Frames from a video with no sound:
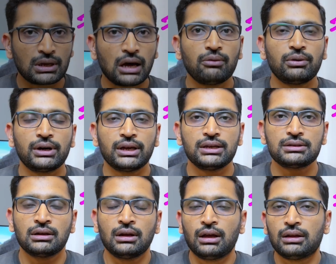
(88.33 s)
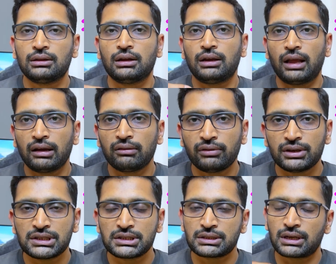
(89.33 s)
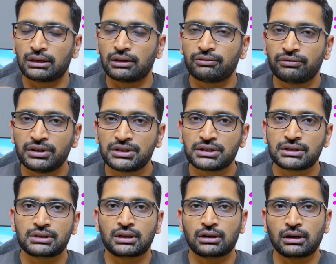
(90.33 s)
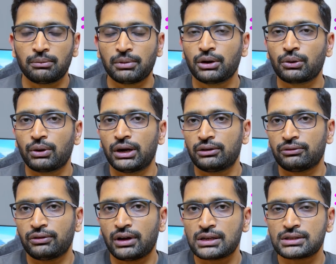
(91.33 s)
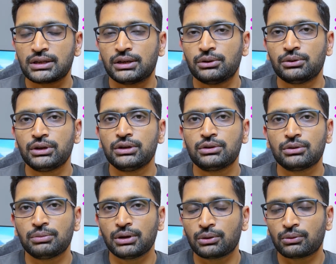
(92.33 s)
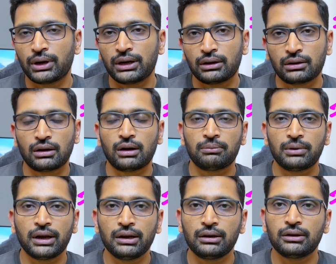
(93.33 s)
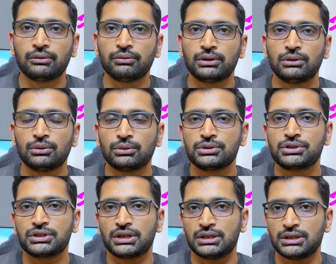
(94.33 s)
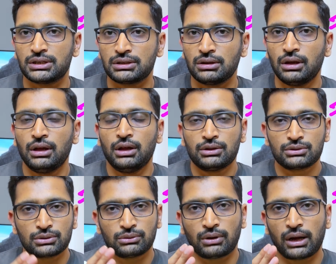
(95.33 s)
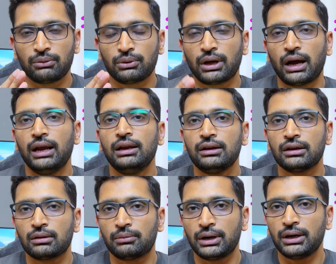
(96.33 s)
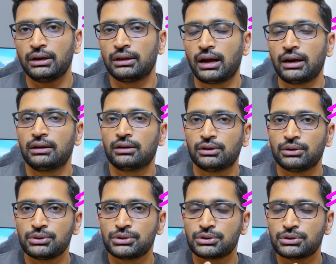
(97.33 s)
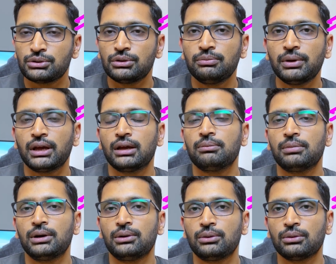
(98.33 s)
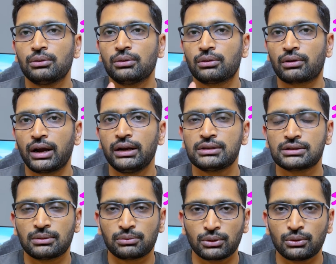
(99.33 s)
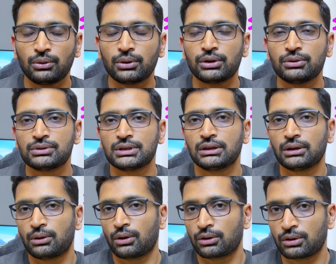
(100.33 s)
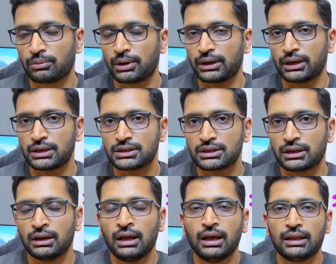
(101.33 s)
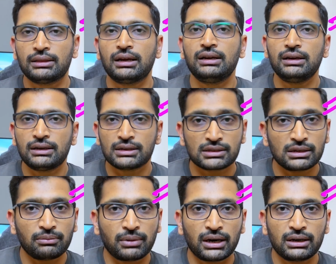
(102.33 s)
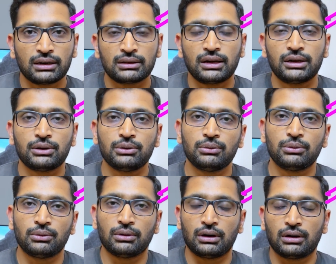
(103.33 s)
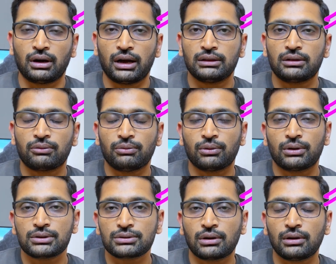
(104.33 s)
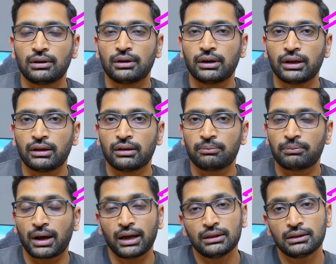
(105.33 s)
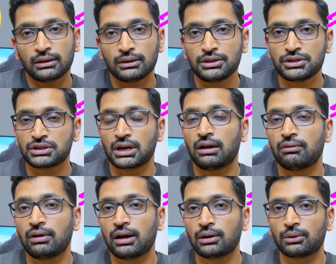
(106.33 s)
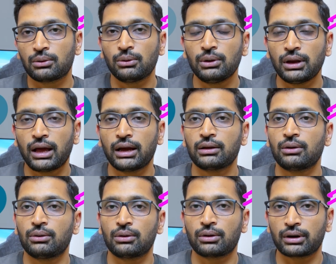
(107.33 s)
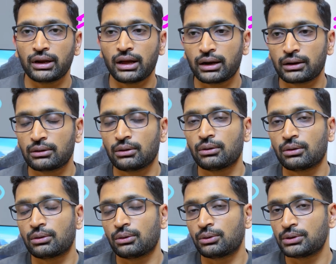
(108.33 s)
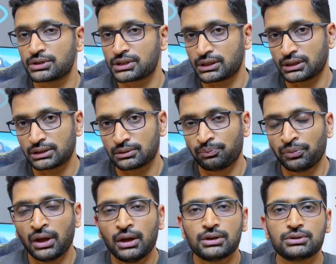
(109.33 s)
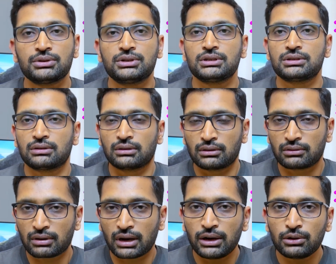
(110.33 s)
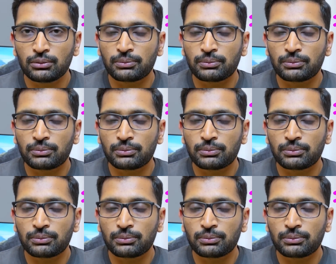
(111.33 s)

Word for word: nowadays, the languages and the features are coming quite fast and you need to be quite updated with those changes. So I would highly recommend that you should be able to write some code using the documentation. Then it doesn't matter that you uh, either focus on learning Python, Java, Golang, or React or Node.js. So just try to